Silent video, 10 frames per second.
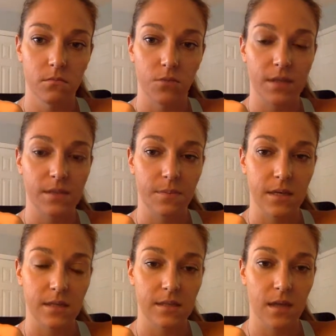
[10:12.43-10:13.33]

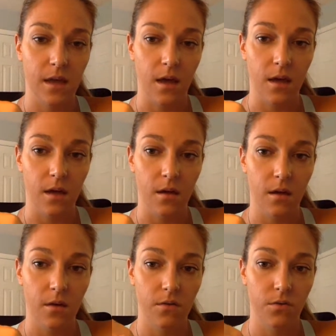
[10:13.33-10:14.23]
recipes
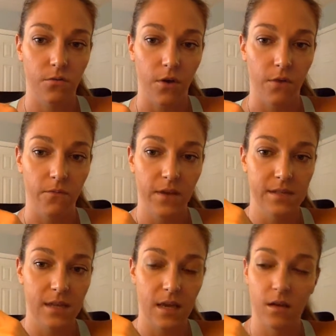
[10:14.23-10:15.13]
from
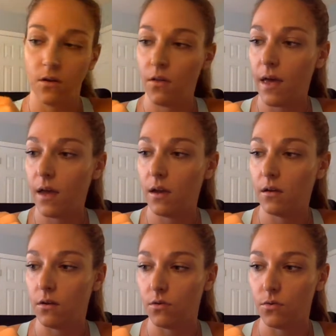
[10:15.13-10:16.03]
Fixate and all that,
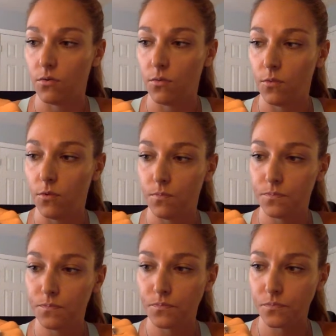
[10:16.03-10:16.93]
your normal
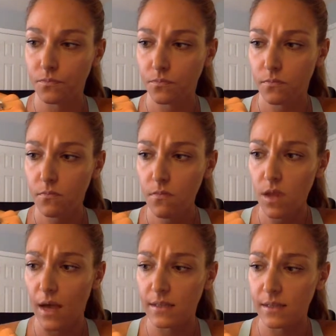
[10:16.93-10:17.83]

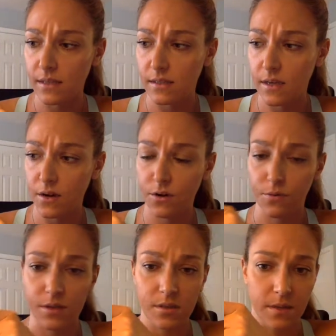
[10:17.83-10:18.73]
access there, your
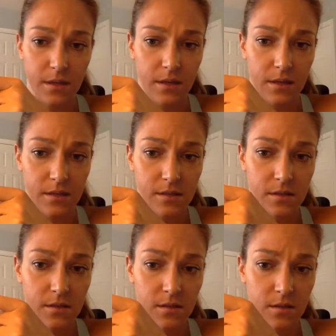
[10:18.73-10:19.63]
recipe lists,